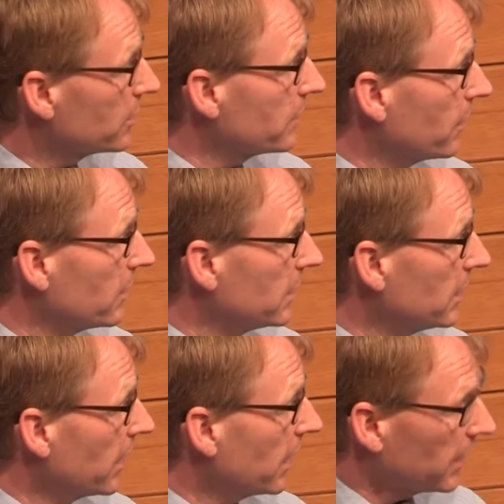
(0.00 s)
because of
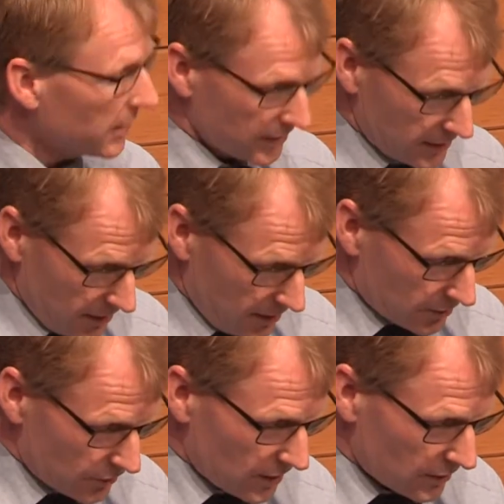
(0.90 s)
RDK.
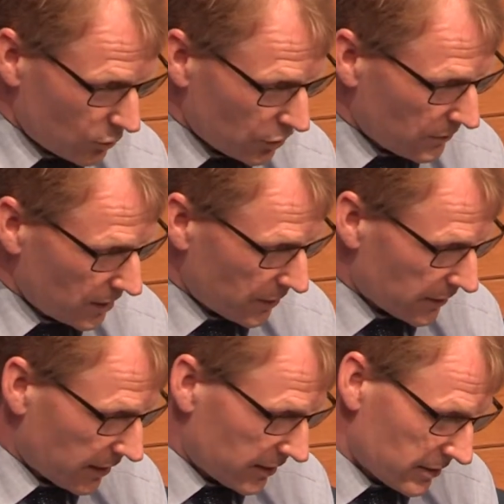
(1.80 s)
So just tell us what you mean by
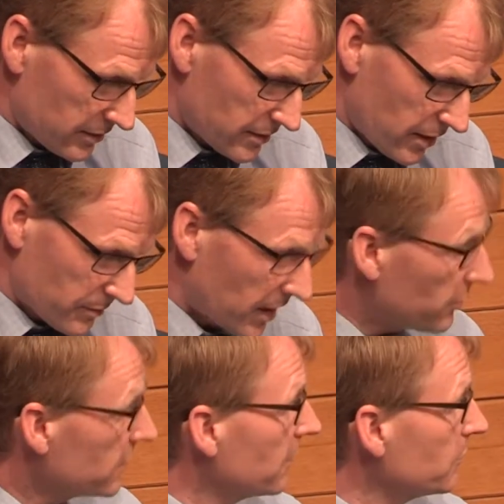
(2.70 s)
that and how
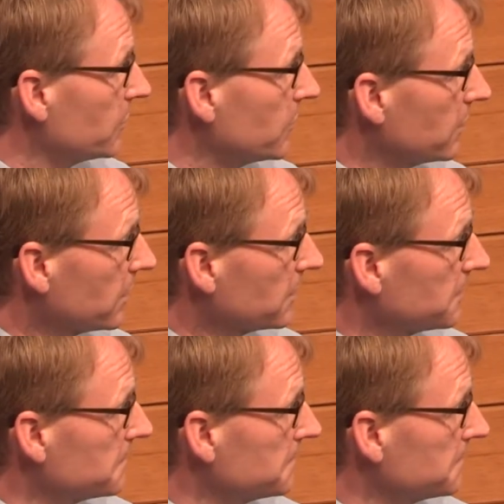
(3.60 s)
it's helped them do that.